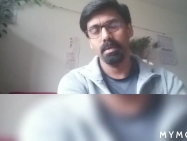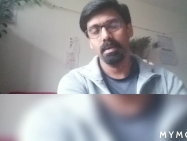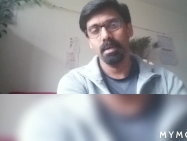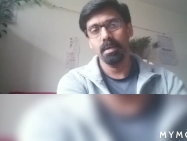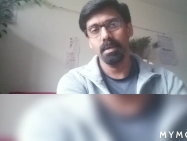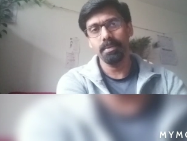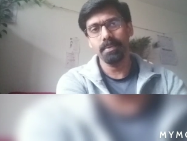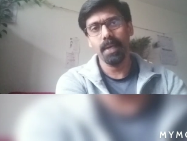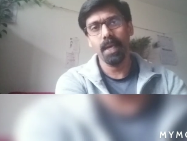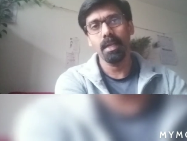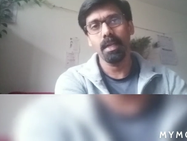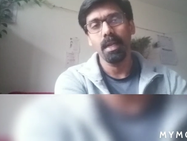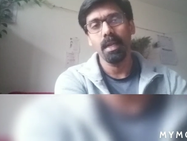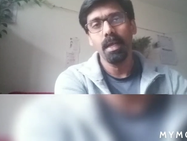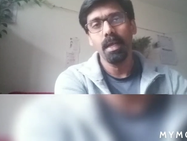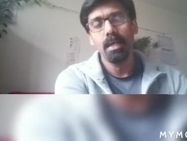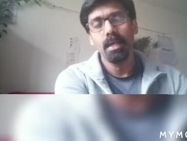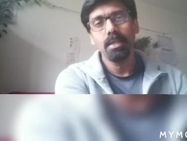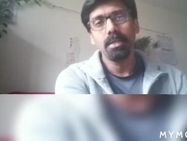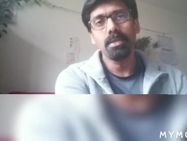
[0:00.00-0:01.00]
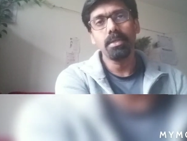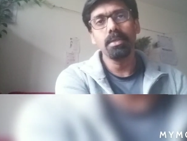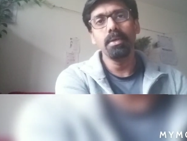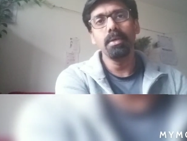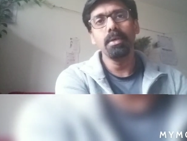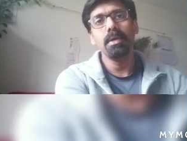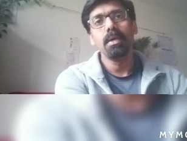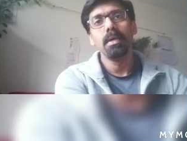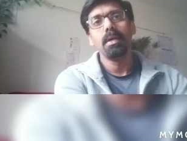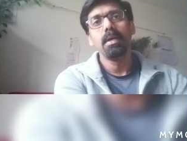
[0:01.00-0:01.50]
All right,
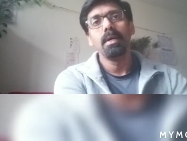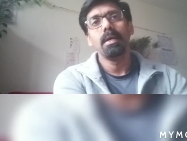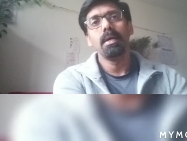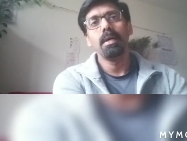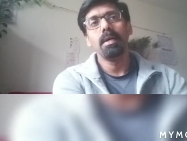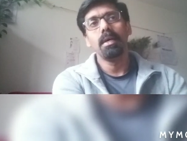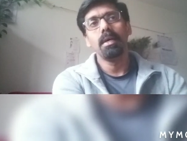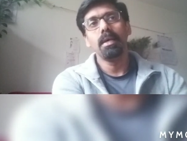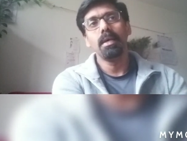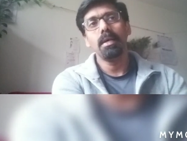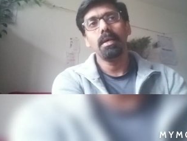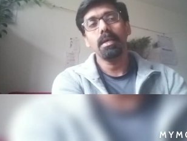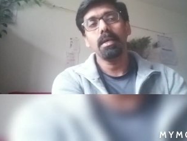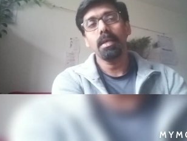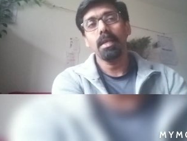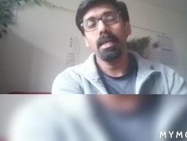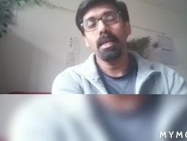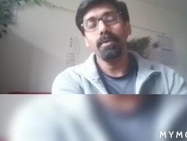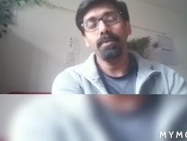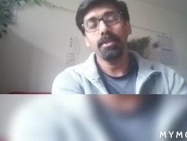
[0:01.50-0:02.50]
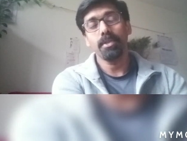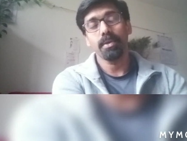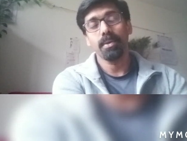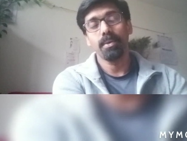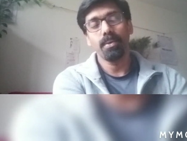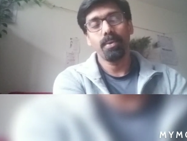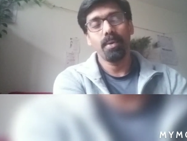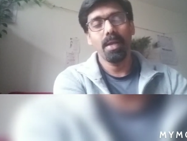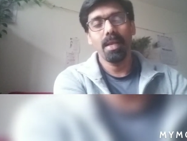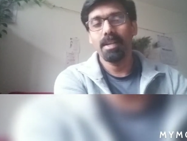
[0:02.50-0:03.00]
so he was a
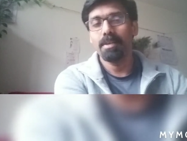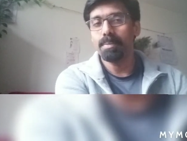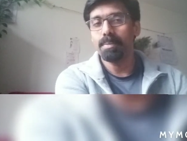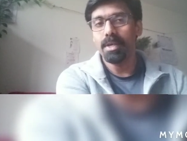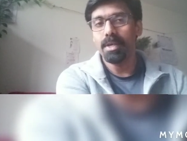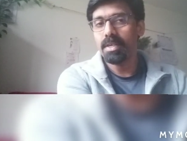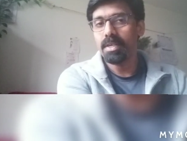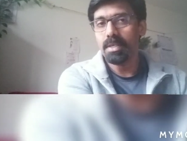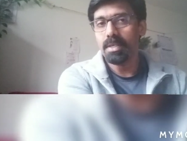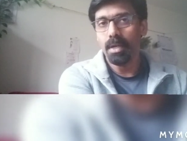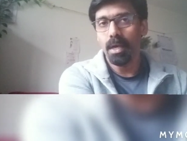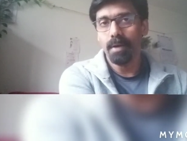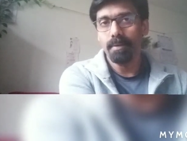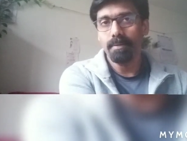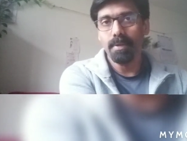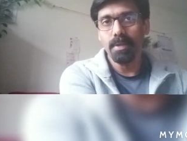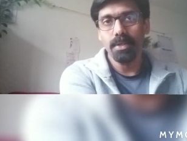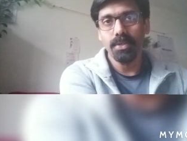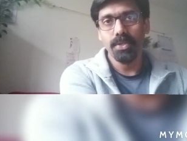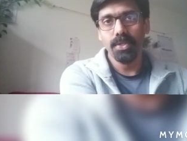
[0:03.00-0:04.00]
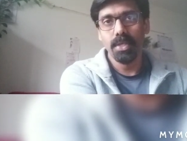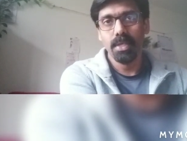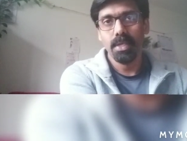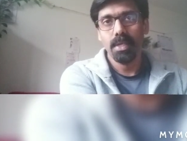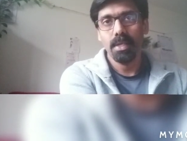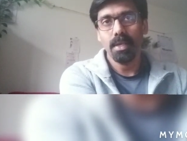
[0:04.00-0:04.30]
great British novelist.